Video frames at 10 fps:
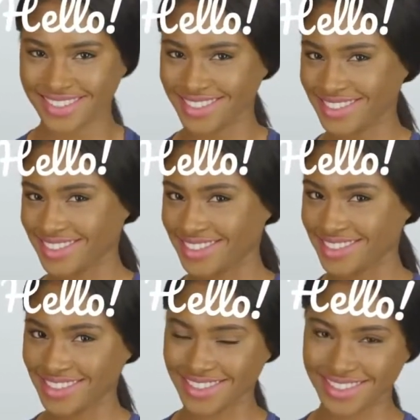So we're
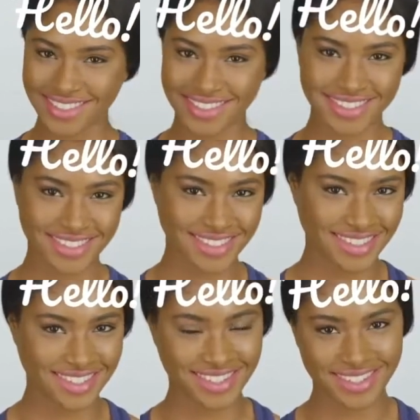going to create a
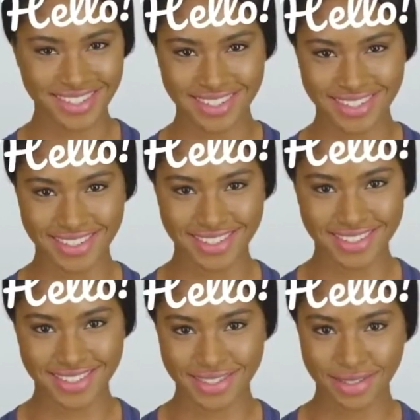new object.
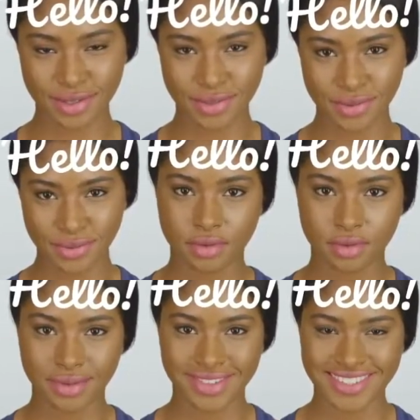
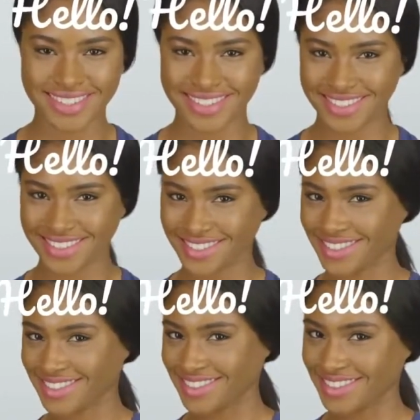We'll say
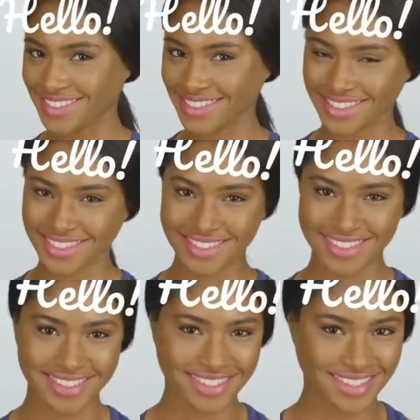
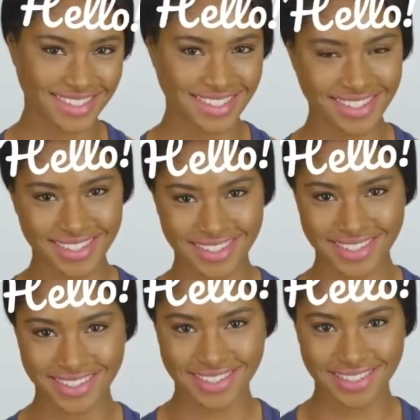
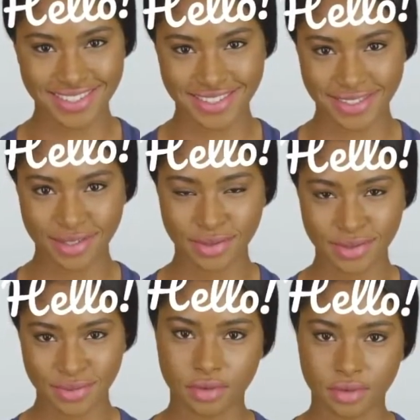
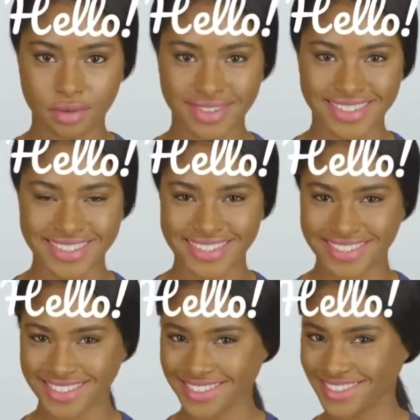script.parent.copy scene
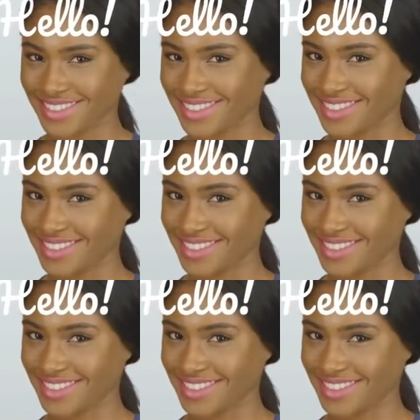object.